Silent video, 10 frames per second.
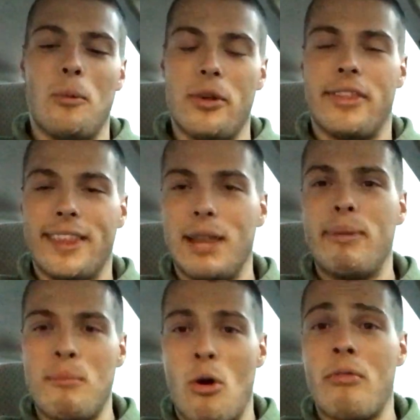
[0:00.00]
with a little
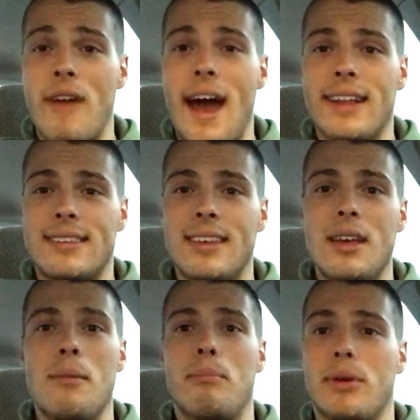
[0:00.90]
bit more fat,
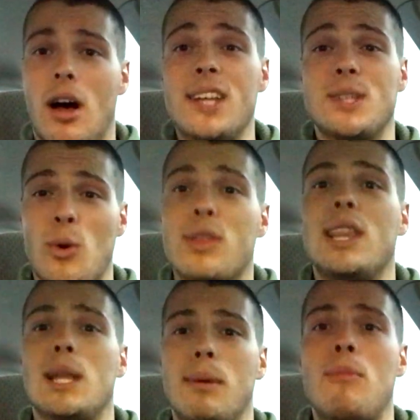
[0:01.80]
but also with
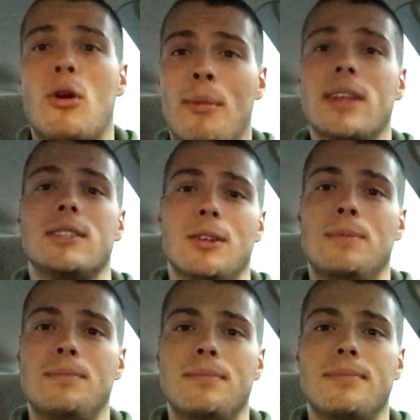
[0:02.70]
a little bit more muscle.